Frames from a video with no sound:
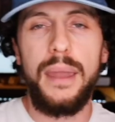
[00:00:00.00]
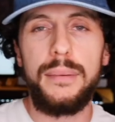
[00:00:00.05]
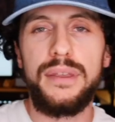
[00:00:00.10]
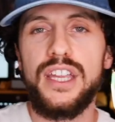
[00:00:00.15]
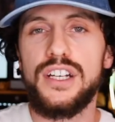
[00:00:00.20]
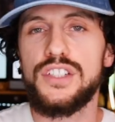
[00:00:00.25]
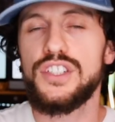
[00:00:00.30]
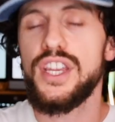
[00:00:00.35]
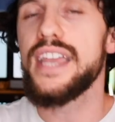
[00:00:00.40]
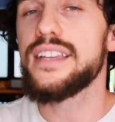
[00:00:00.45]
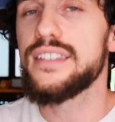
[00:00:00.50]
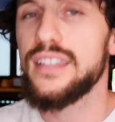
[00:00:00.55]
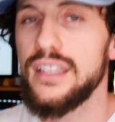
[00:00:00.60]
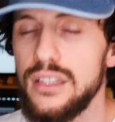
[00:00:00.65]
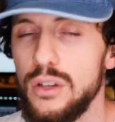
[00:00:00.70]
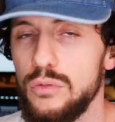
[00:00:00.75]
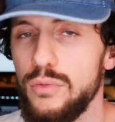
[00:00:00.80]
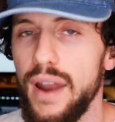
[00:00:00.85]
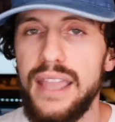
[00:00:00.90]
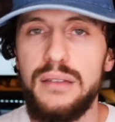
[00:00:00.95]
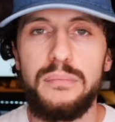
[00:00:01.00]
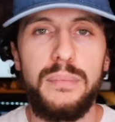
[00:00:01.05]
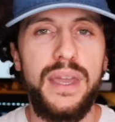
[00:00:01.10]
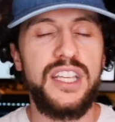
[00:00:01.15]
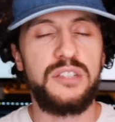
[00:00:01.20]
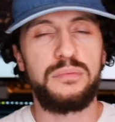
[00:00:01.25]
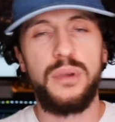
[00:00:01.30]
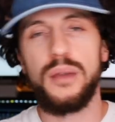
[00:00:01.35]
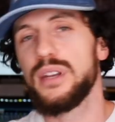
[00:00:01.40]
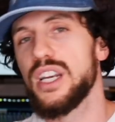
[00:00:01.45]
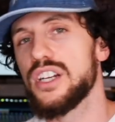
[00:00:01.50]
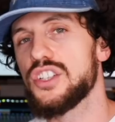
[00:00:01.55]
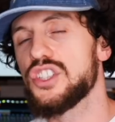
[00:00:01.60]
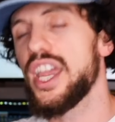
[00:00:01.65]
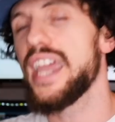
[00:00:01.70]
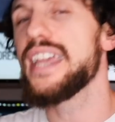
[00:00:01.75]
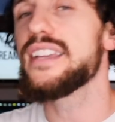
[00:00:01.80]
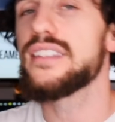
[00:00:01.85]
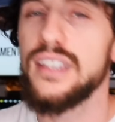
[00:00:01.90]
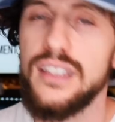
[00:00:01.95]
maybe they're chasing the right mix, maybe they're
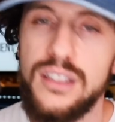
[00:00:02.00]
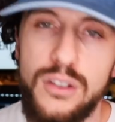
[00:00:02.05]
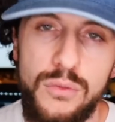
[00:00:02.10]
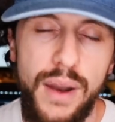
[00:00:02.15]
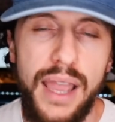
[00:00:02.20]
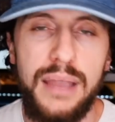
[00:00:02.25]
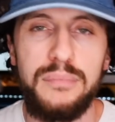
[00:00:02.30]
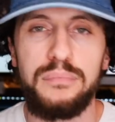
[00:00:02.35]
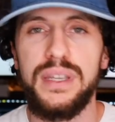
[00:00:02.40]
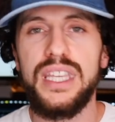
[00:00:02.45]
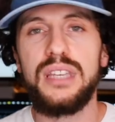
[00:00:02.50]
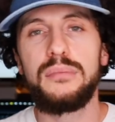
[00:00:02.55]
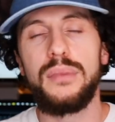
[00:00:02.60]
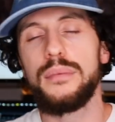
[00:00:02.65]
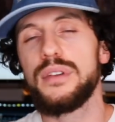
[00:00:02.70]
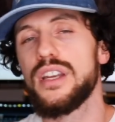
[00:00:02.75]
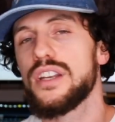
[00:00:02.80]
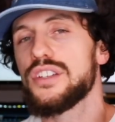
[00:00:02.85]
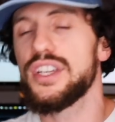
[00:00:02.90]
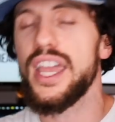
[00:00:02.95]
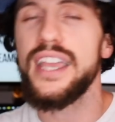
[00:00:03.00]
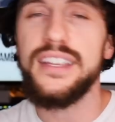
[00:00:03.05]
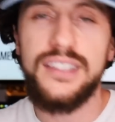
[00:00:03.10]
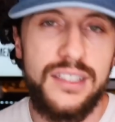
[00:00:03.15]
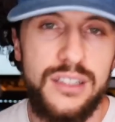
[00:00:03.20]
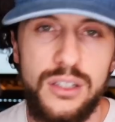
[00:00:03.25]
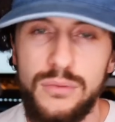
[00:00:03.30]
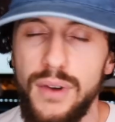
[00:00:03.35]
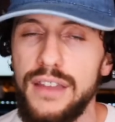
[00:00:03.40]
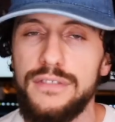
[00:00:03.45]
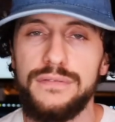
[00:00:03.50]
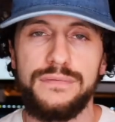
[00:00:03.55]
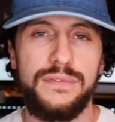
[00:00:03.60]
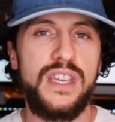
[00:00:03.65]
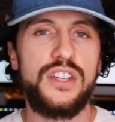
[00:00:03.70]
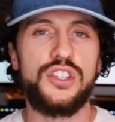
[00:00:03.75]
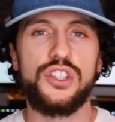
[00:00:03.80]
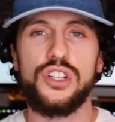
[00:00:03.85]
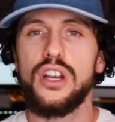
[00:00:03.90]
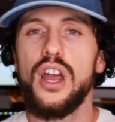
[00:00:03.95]
chasing the right beat, maybe they're chasing the right
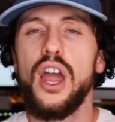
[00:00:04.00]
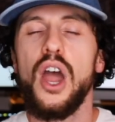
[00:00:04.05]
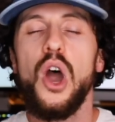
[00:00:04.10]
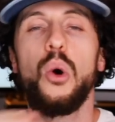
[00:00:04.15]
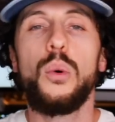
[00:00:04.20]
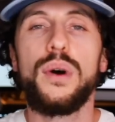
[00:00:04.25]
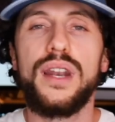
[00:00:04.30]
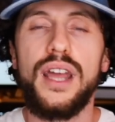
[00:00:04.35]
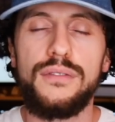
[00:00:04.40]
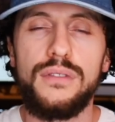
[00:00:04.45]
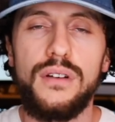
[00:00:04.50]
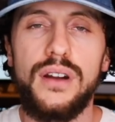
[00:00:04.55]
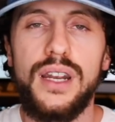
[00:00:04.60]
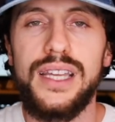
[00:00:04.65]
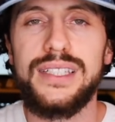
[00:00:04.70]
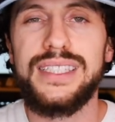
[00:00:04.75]
feature, whatever it